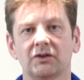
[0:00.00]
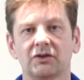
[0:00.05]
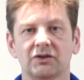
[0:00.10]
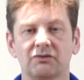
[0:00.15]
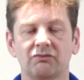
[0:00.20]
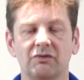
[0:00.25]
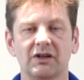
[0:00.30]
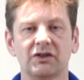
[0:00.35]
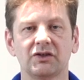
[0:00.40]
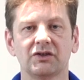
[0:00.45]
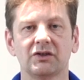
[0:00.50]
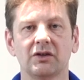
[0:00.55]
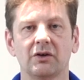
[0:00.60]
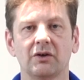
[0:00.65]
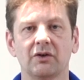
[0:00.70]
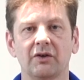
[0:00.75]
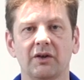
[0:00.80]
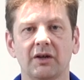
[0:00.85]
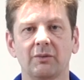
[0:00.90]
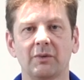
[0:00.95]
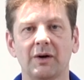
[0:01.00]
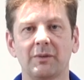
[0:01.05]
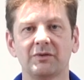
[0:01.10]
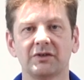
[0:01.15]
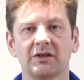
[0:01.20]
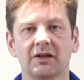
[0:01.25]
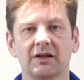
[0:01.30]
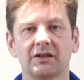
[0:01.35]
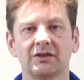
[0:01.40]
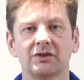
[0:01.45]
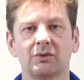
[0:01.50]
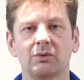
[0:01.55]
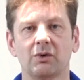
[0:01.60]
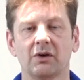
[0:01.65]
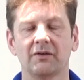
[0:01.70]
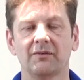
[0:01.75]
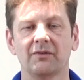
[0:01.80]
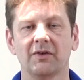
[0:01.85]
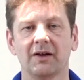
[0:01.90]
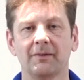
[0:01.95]
Just register on their website to
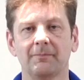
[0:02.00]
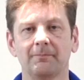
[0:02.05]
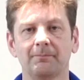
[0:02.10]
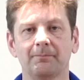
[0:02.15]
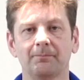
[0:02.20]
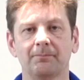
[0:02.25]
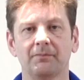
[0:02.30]
qualify.